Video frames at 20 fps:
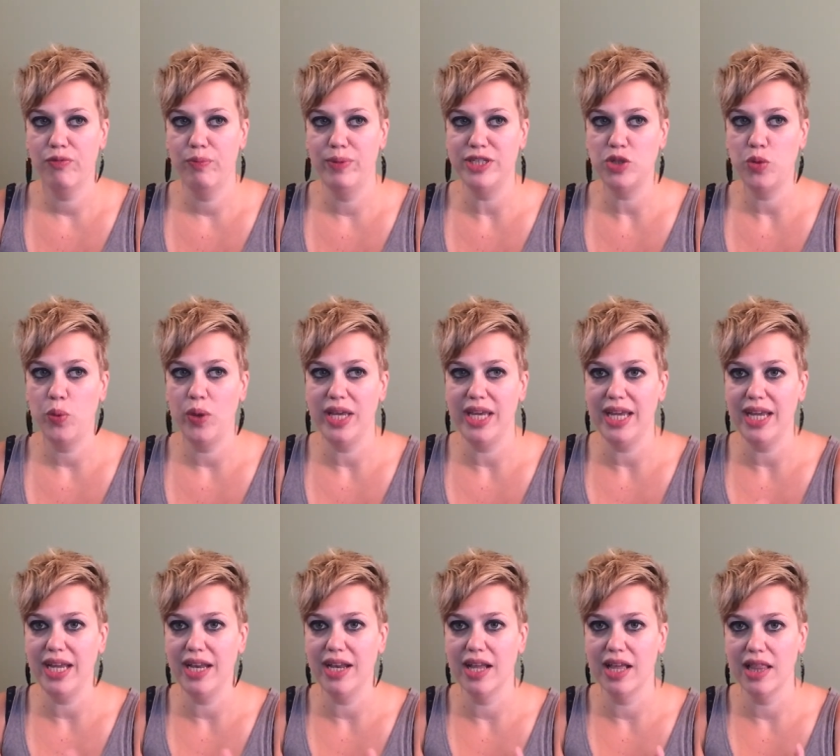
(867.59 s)

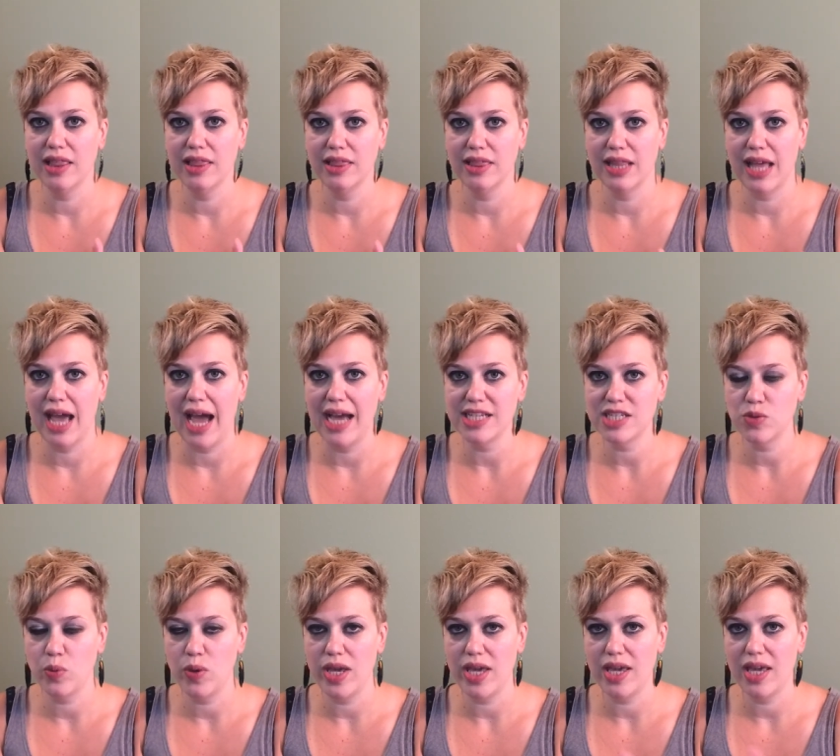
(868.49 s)
between
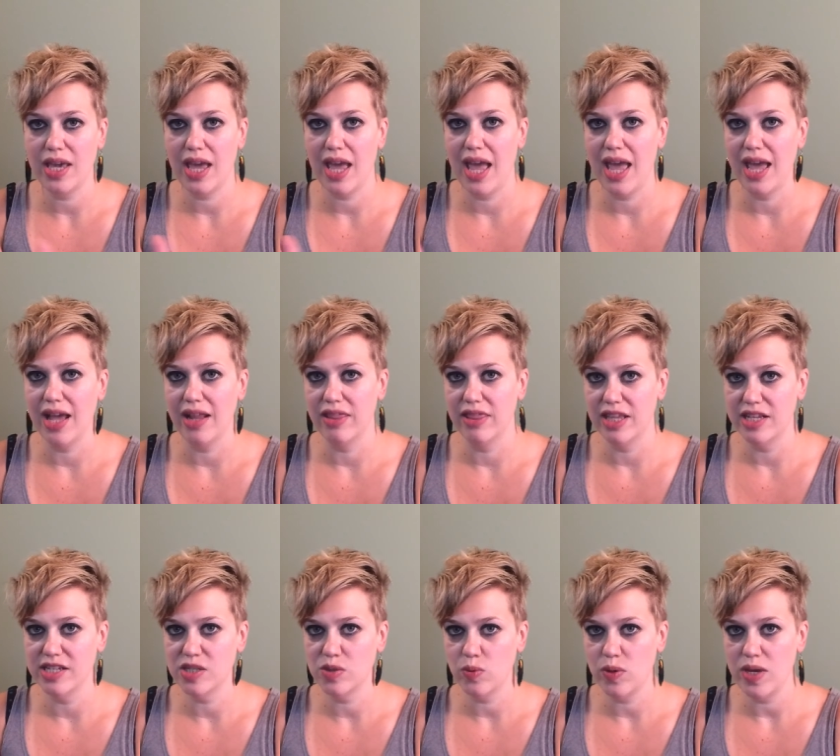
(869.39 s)
last week and
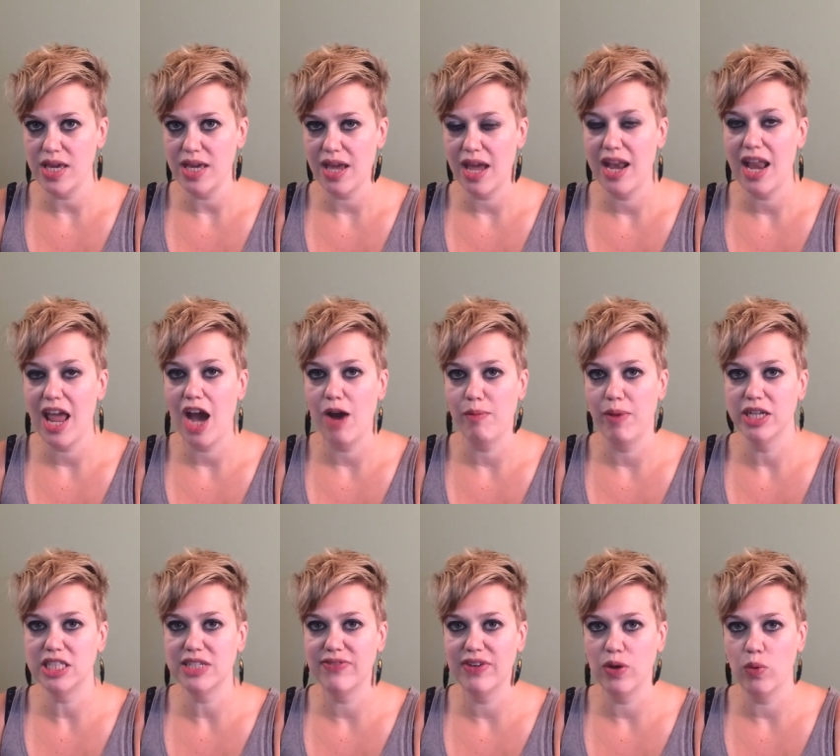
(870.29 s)
this week and how
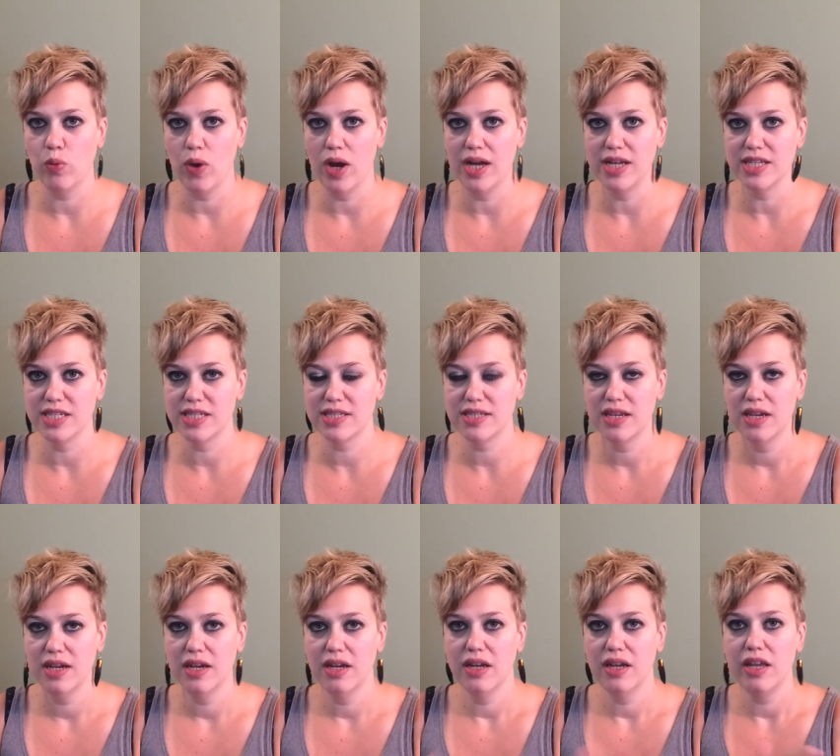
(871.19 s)
much of it was,
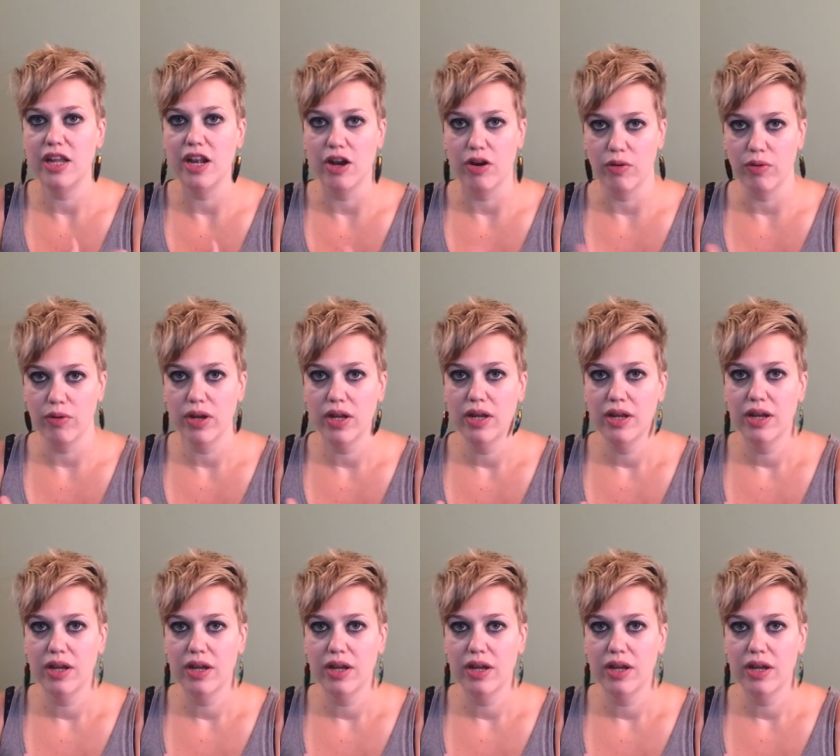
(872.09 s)
you know,